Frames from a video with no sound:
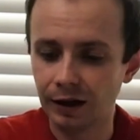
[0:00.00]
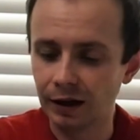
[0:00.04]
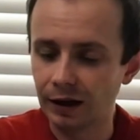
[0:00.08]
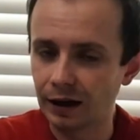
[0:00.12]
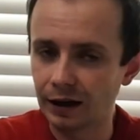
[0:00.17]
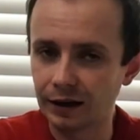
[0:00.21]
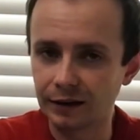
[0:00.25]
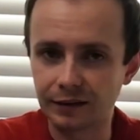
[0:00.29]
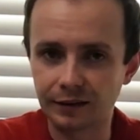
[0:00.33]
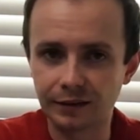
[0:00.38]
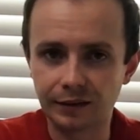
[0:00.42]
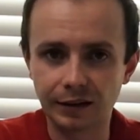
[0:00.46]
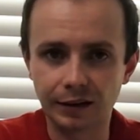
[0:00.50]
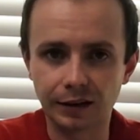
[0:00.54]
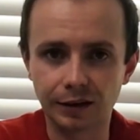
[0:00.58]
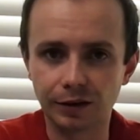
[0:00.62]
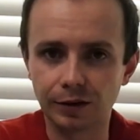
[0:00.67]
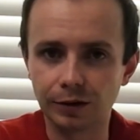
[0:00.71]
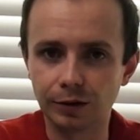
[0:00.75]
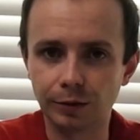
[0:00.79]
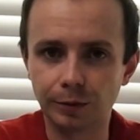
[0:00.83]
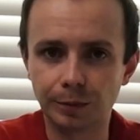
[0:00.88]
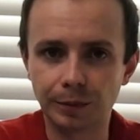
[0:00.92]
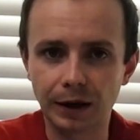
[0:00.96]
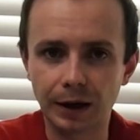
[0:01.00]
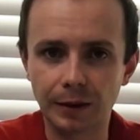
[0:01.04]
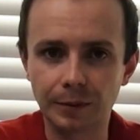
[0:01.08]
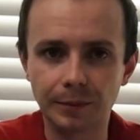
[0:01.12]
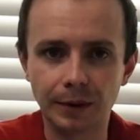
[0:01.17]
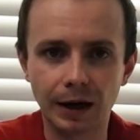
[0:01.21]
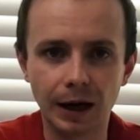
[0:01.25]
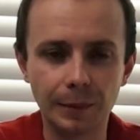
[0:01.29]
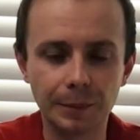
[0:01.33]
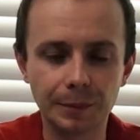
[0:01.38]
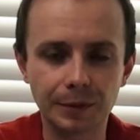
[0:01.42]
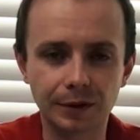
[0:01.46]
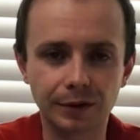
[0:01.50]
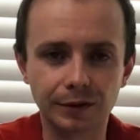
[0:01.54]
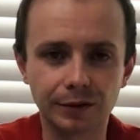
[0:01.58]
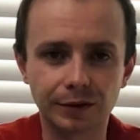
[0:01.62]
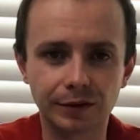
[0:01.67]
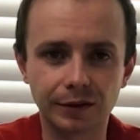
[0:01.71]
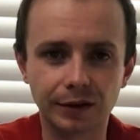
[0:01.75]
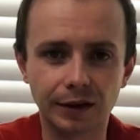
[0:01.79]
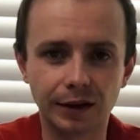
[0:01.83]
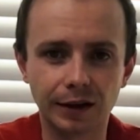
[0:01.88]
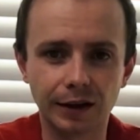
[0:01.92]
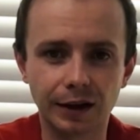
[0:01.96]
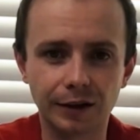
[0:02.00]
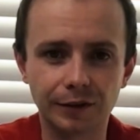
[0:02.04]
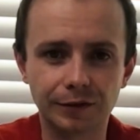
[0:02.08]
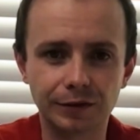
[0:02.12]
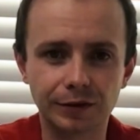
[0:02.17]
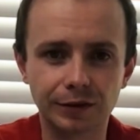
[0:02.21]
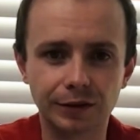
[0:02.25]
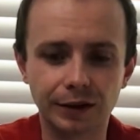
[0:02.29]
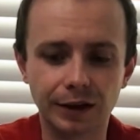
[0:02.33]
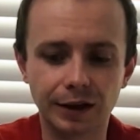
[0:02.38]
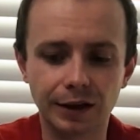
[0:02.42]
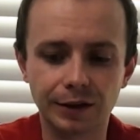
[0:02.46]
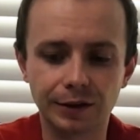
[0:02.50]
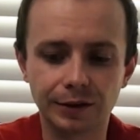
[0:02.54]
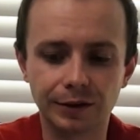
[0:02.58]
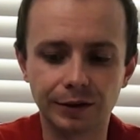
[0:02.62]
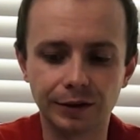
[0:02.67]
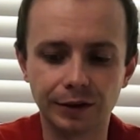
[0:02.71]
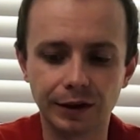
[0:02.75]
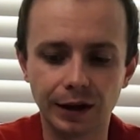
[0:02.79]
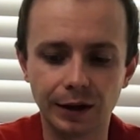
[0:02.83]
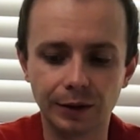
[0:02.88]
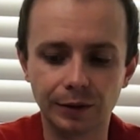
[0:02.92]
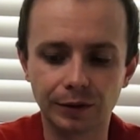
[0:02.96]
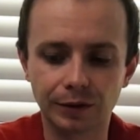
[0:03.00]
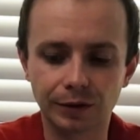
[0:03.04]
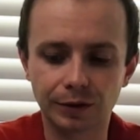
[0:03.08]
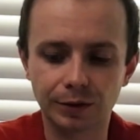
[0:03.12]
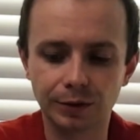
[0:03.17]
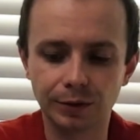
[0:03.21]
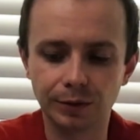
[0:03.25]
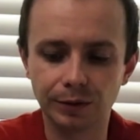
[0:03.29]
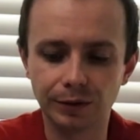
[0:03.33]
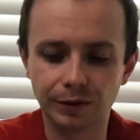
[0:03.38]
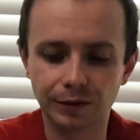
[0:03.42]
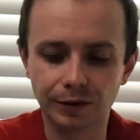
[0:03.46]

It still had no problem hopping it after an hour out in the cold.